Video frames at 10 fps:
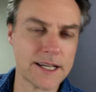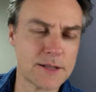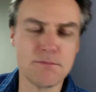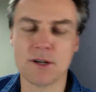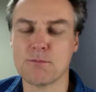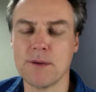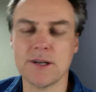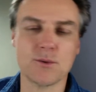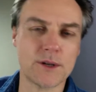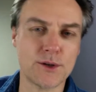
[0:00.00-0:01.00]
it's much better
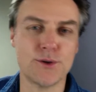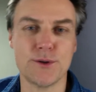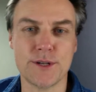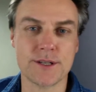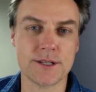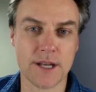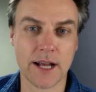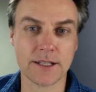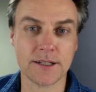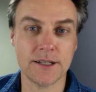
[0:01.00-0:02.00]
when you do this as an
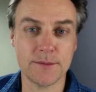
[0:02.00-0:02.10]
actor.